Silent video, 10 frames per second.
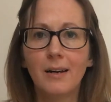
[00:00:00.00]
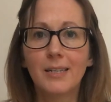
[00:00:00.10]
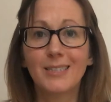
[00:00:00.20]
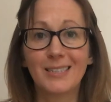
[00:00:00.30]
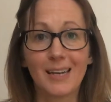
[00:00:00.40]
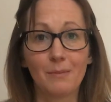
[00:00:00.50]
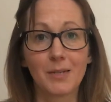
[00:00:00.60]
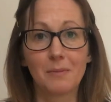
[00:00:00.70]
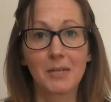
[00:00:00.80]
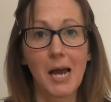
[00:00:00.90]
to tap,
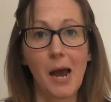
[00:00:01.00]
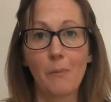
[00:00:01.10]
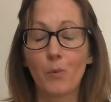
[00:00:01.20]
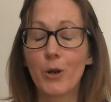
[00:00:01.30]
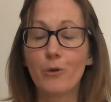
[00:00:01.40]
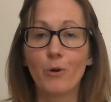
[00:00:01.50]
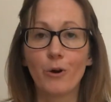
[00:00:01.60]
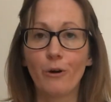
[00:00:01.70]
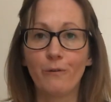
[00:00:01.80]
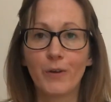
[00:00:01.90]
tap, tap when you're
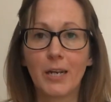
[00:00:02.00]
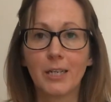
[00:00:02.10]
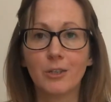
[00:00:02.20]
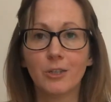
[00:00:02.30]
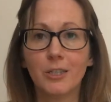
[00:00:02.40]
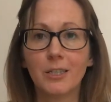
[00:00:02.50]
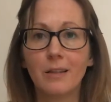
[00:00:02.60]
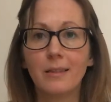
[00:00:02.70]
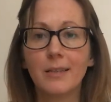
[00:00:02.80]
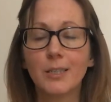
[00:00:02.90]
not feeling good.
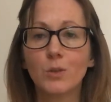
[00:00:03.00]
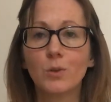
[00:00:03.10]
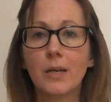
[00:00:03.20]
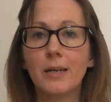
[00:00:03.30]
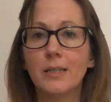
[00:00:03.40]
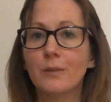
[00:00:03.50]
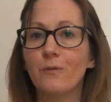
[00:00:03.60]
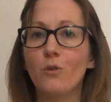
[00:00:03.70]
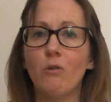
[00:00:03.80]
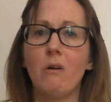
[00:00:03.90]
And this is
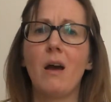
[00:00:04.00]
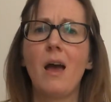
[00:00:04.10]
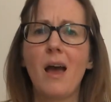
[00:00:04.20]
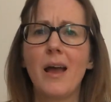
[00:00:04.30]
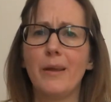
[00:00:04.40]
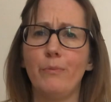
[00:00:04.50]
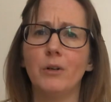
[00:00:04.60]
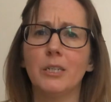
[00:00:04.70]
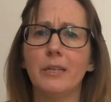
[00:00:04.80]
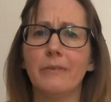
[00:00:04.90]
for
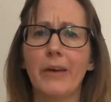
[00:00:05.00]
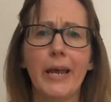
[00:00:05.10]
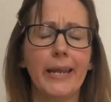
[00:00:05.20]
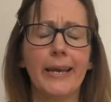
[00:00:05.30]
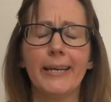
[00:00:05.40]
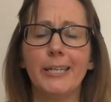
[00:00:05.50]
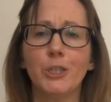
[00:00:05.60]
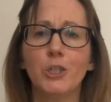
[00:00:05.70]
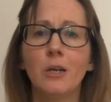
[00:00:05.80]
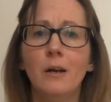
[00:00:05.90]
anybody of any
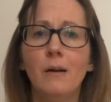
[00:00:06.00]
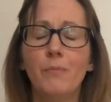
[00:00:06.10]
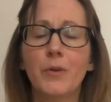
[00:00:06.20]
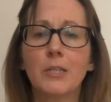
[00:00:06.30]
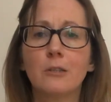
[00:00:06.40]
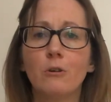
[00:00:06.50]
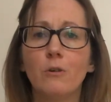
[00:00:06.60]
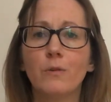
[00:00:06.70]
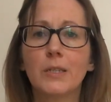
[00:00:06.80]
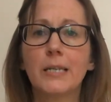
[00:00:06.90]
age. This is a
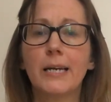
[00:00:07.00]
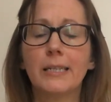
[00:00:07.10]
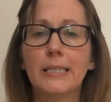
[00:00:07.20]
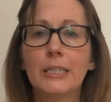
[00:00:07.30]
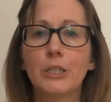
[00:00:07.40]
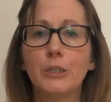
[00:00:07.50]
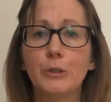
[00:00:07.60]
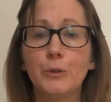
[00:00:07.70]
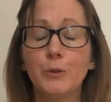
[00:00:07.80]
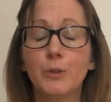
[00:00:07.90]
lovely technique to
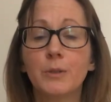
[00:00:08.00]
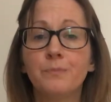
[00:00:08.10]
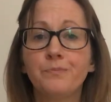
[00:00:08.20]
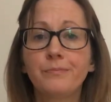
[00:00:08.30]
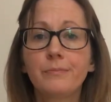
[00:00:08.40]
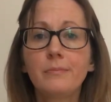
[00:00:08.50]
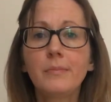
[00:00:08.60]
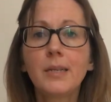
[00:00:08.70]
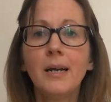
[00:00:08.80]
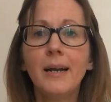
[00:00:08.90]
use,
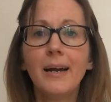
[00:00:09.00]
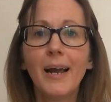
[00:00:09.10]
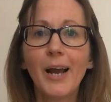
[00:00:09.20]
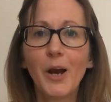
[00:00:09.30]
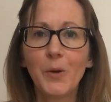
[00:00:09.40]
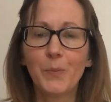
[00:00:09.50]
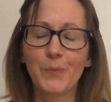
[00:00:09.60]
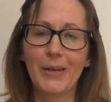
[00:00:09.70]
and I hope it